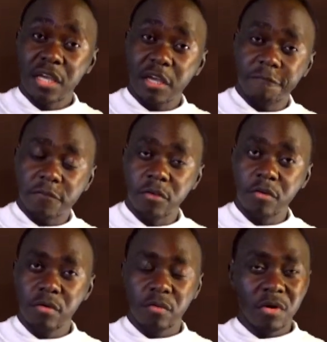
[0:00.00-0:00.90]
If
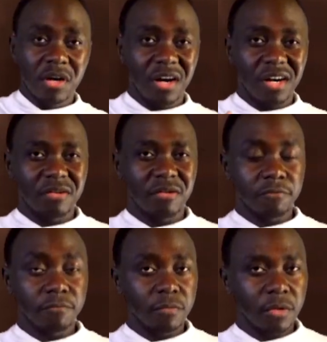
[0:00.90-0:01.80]
you are
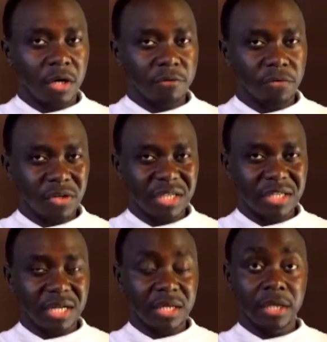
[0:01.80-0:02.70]
are falling
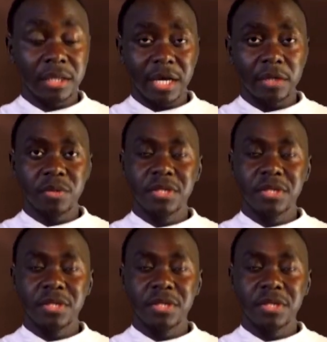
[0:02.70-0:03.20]
in line,